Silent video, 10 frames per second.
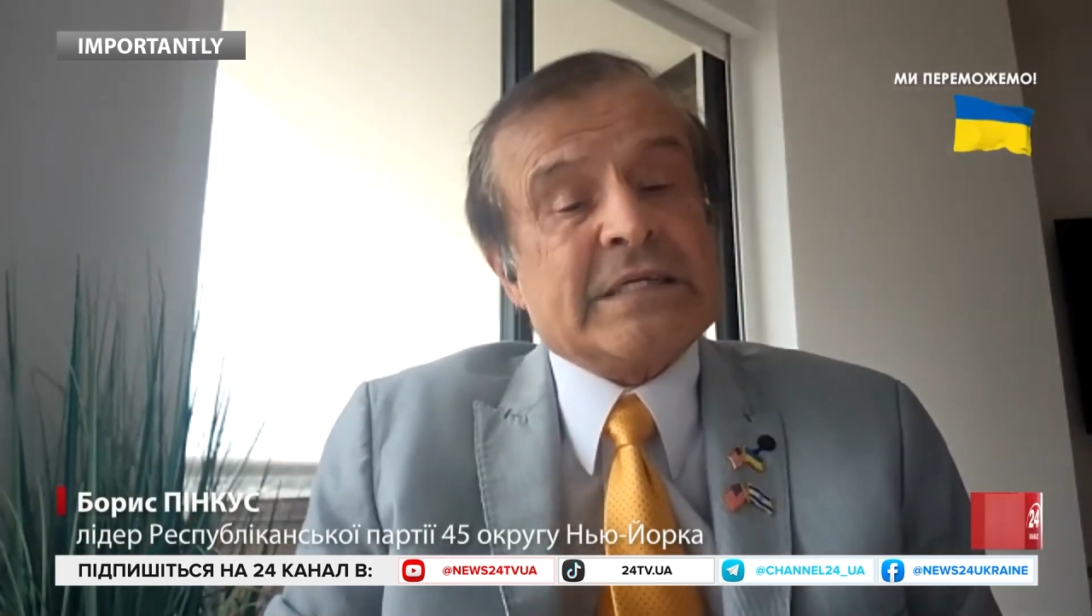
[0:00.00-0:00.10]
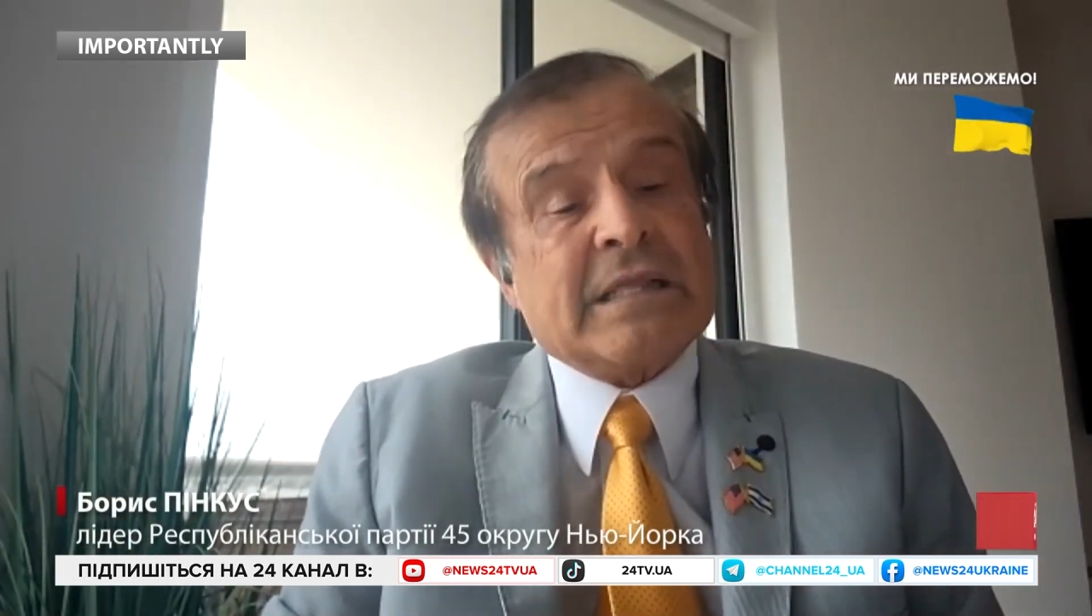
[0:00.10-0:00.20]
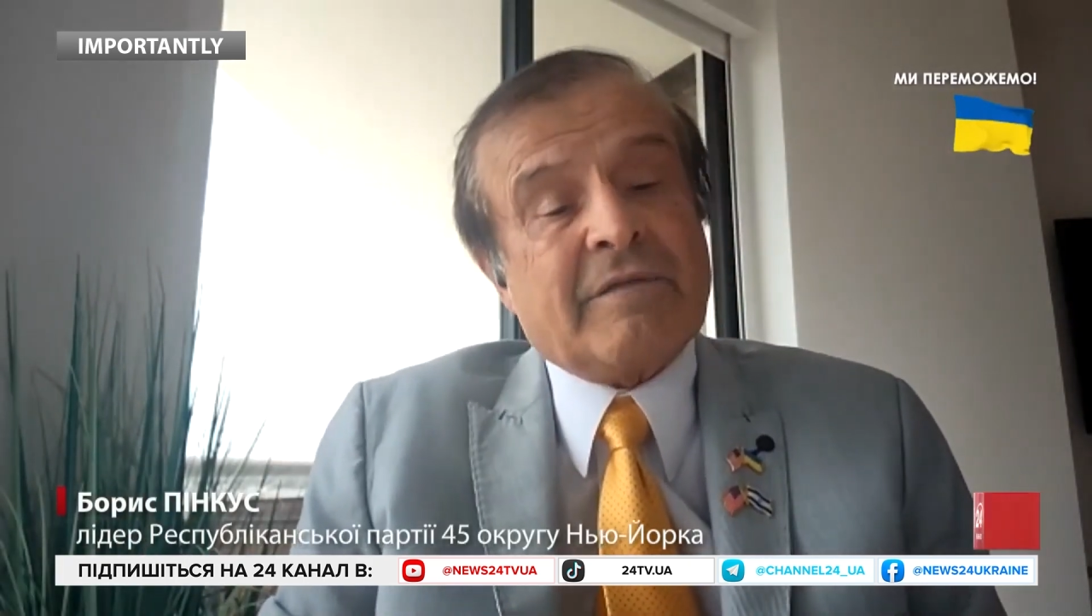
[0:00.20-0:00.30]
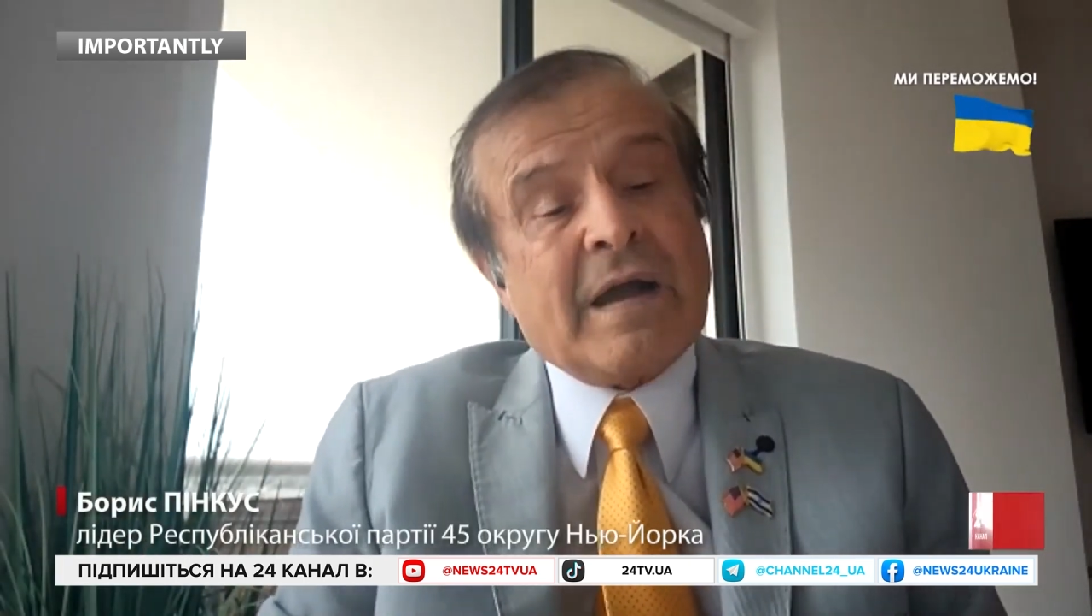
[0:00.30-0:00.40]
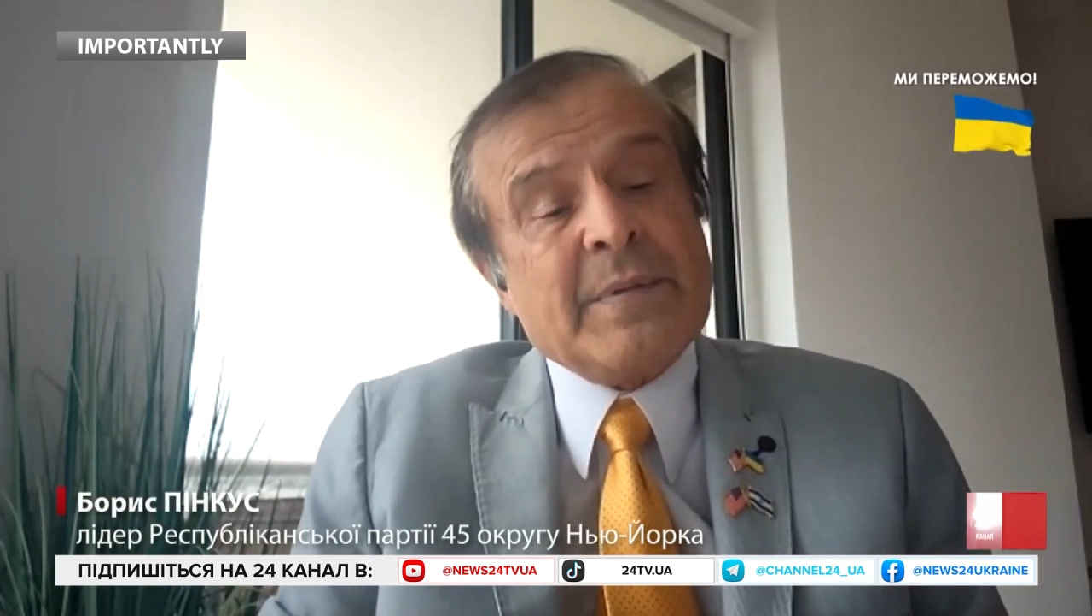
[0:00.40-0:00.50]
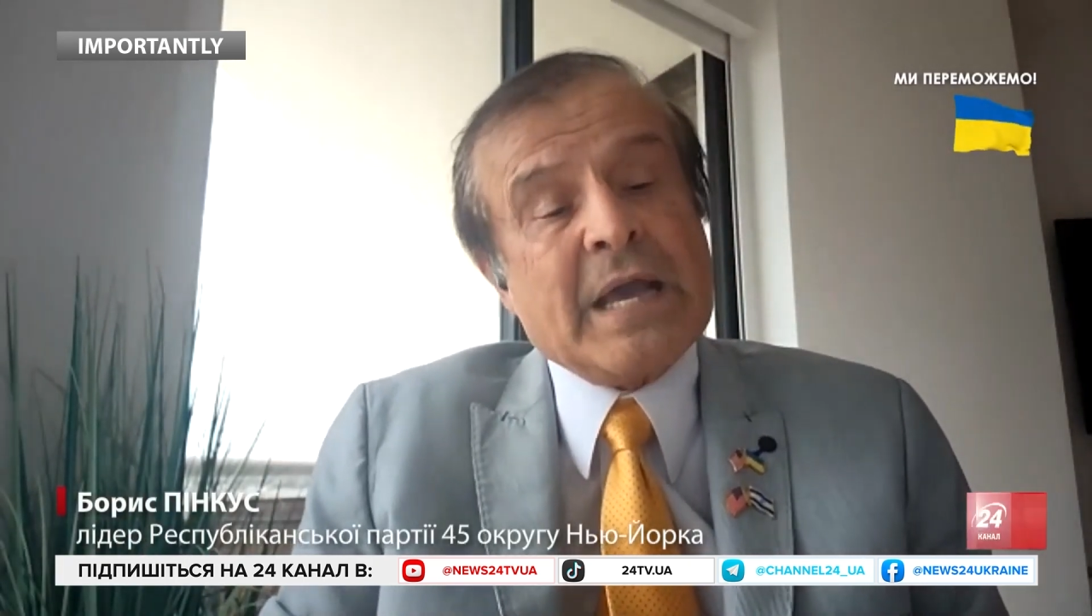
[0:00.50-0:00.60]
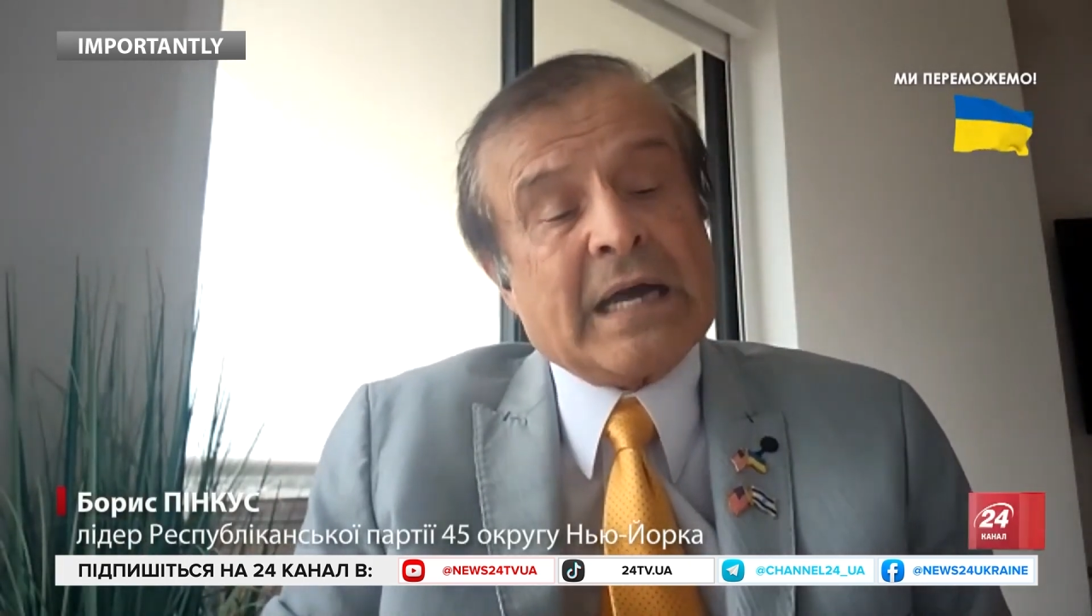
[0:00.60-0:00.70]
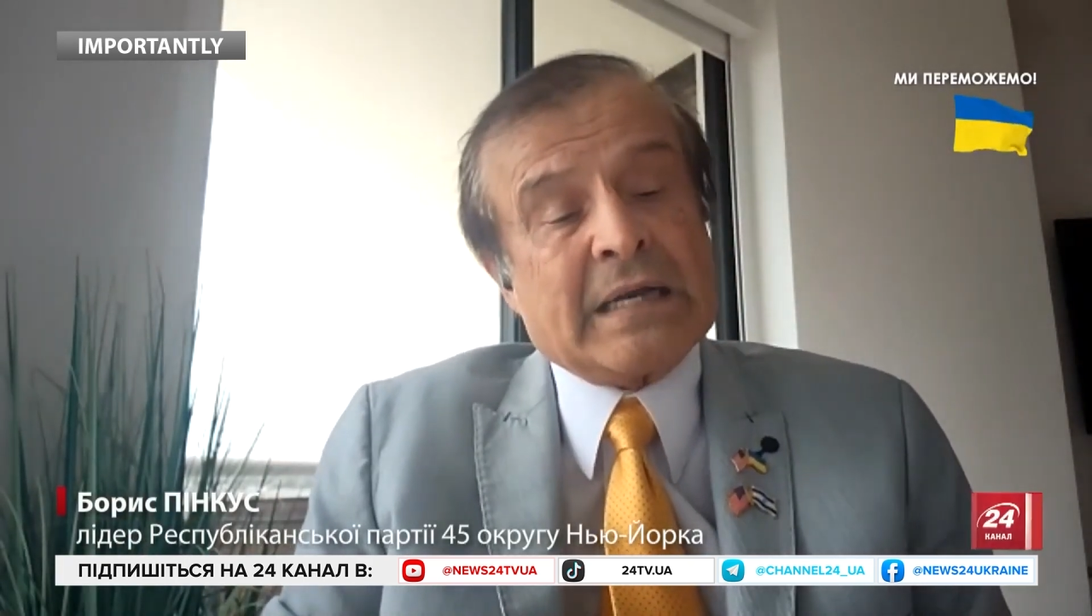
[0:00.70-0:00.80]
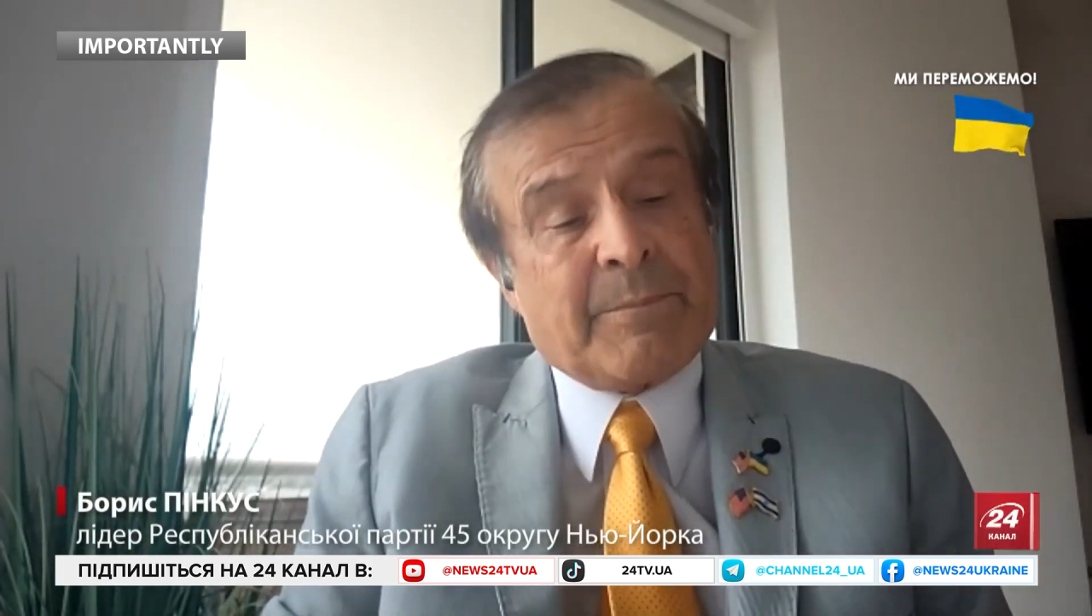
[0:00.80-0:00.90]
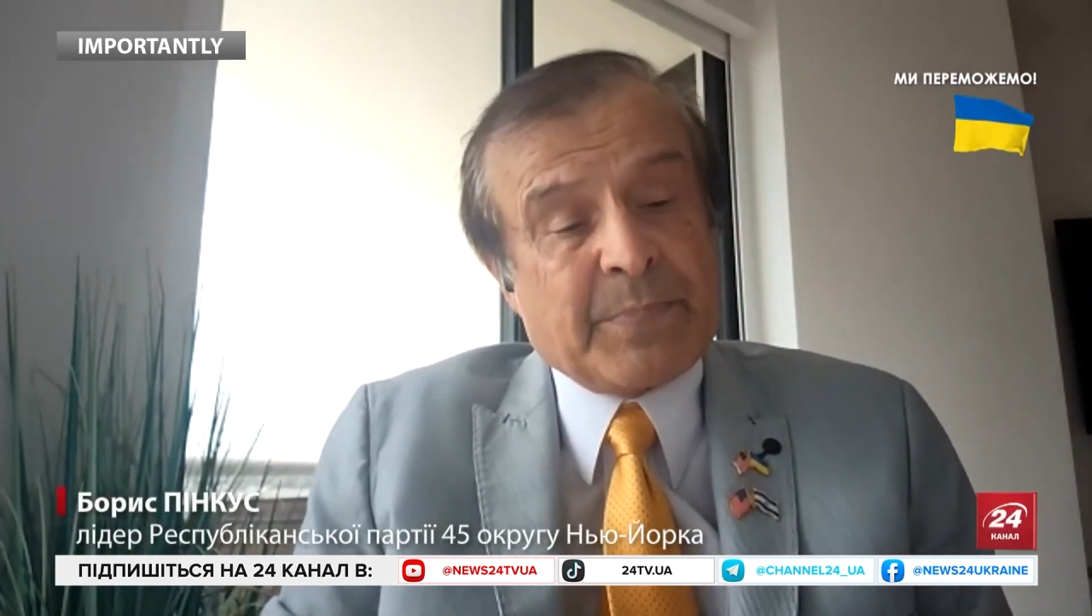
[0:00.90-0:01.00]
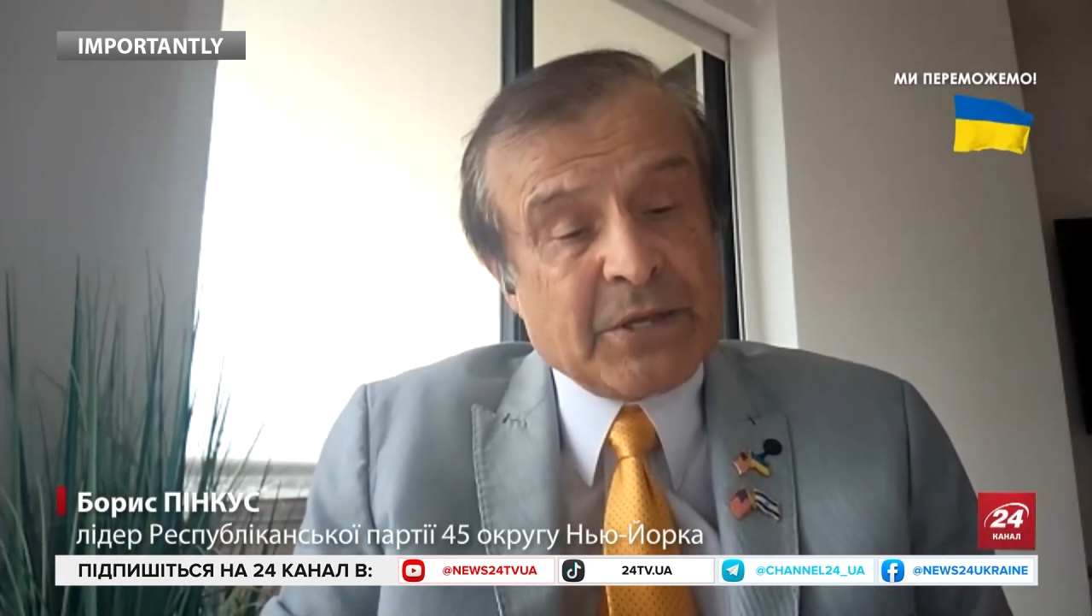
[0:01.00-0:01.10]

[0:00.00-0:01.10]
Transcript: In other words,